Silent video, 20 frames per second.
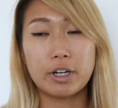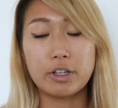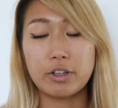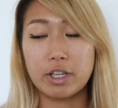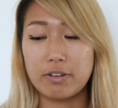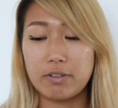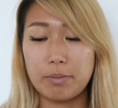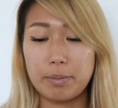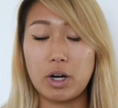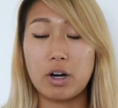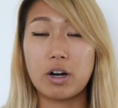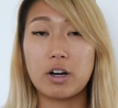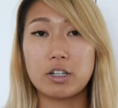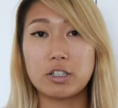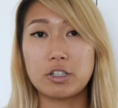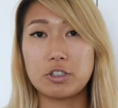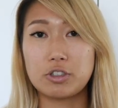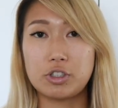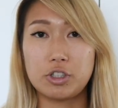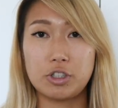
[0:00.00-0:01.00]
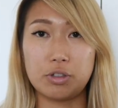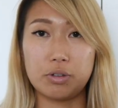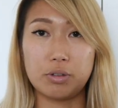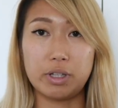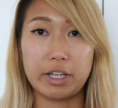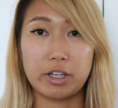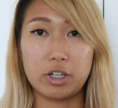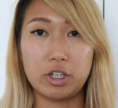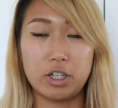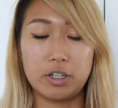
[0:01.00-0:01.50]
you give them a harder chew
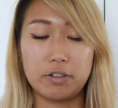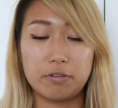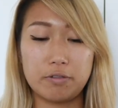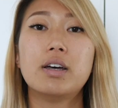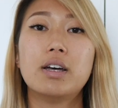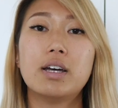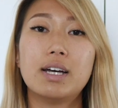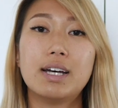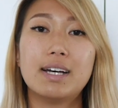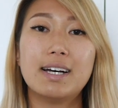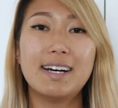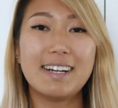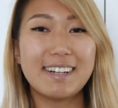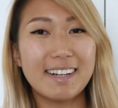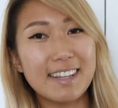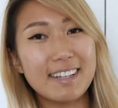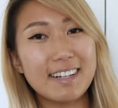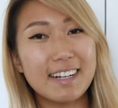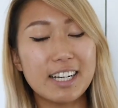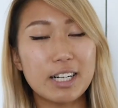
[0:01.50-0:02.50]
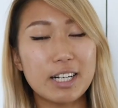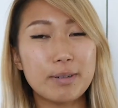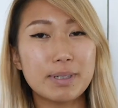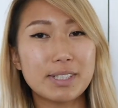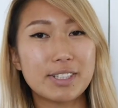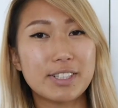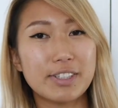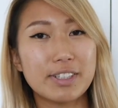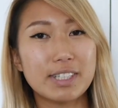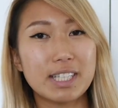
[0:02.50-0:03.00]
like a hoof. Another edible
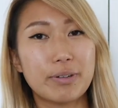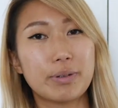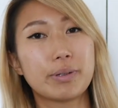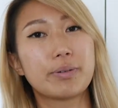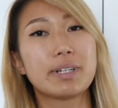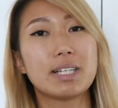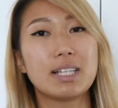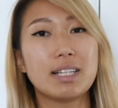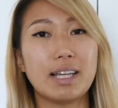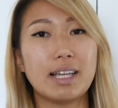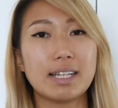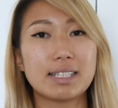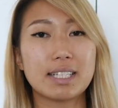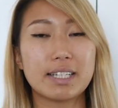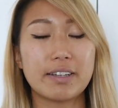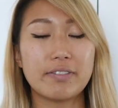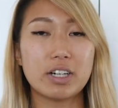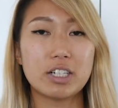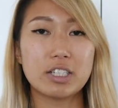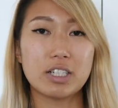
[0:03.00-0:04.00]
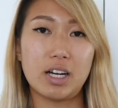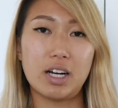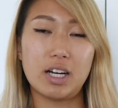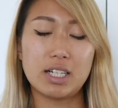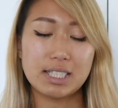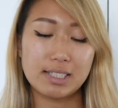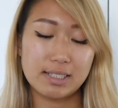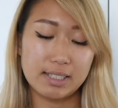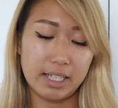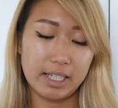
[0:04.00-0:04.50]
chew that we really like to give our
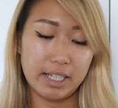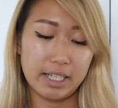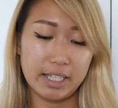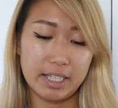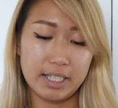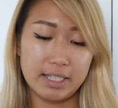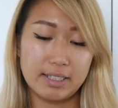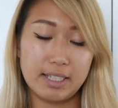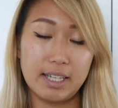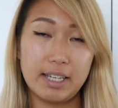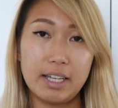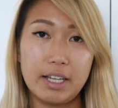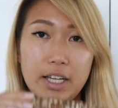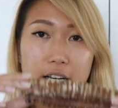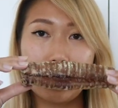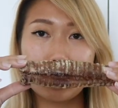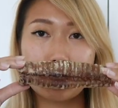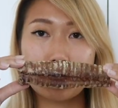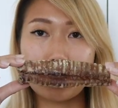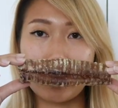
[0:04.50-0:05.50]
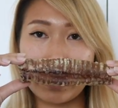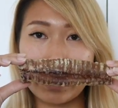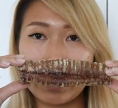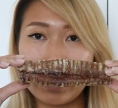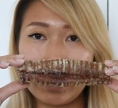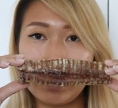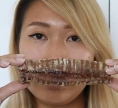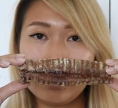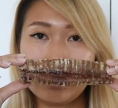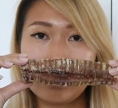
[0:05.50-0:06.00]
dogs is a
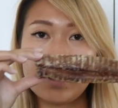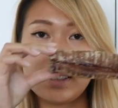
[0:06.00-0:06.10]
trachea.